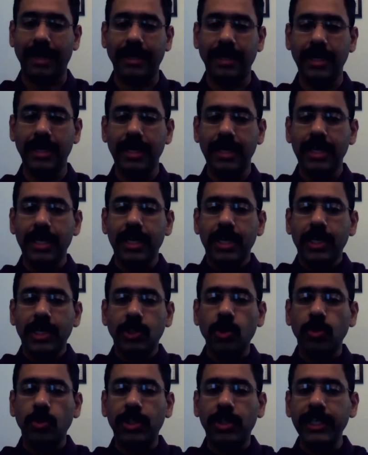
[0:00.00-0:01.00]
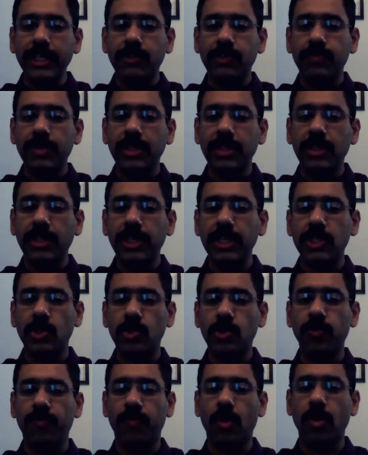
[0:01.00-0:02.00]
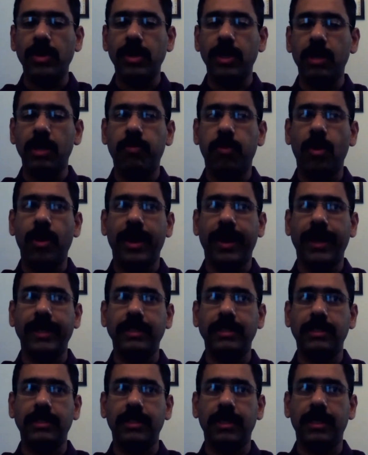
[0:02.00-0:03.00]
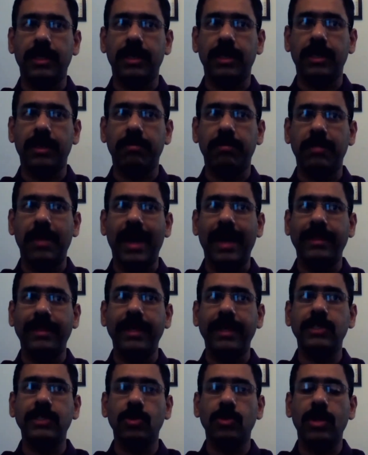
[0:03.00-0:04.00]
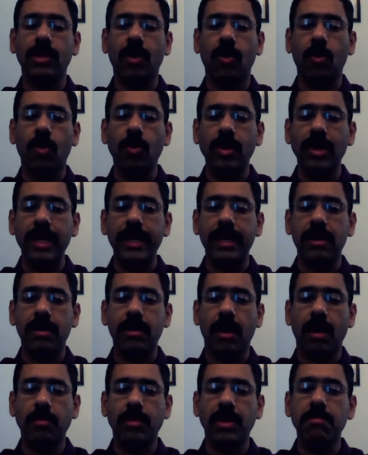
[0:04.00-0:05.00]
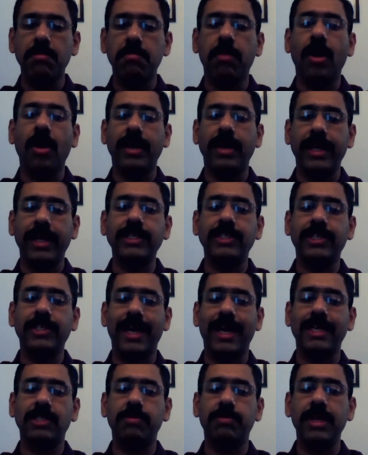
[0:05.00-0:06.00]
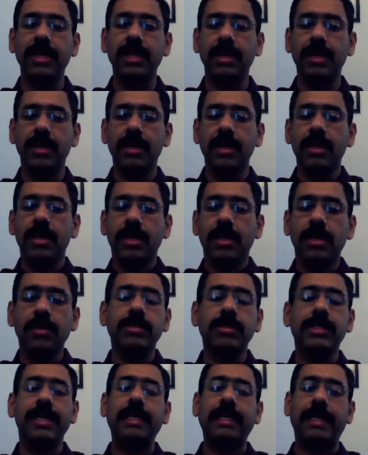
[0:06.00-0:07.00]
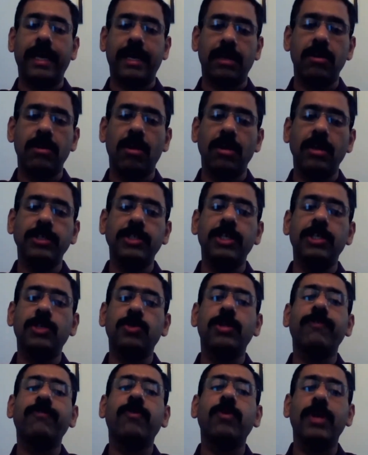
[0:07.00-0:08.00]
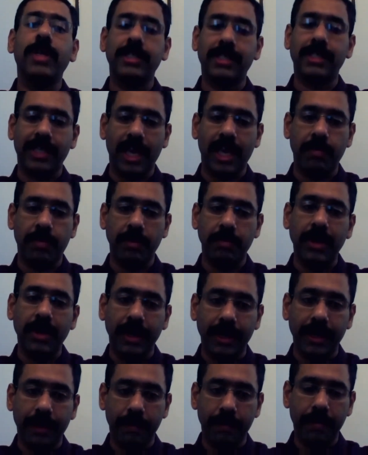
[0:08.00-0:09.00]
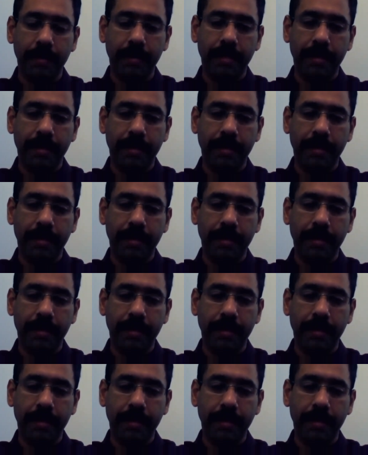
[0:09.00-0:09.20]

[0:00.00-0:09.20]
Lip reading: that. So with these two focal points, I think so the only common bondage has been using technology to the fullest capability.